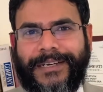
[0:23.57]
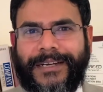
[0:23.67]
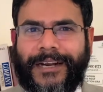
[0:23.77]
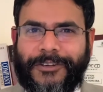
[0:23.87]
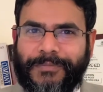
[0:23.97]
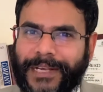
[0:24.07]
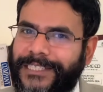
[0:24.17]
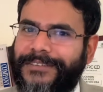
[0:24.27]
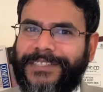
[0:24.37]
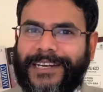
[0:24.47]
Now, you must
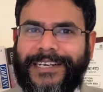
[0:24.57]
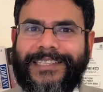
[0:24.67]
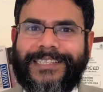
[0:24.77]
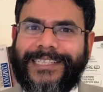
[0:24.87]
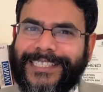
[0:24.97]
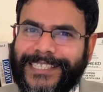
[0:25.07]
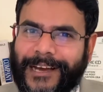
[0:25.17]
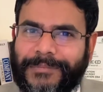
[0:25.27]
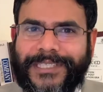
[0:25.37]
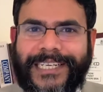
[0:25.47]
have studied this in
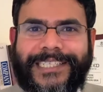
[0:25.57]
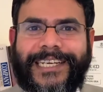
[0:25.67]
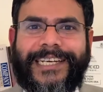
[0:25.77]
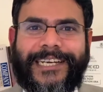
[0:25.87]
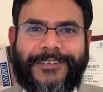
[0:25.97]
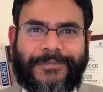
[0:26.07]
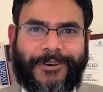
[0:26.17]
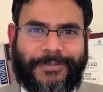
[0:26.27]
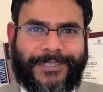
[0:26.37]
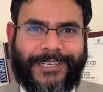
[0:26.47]
some detail in your
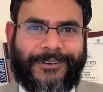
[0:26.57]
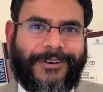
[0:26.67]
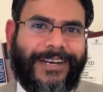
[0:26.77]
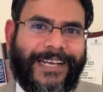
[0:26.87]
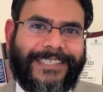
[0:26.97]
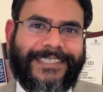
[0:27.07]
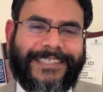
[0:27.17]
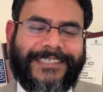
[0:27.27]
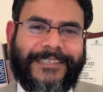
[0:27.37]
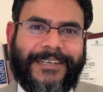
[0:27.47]
property law classes.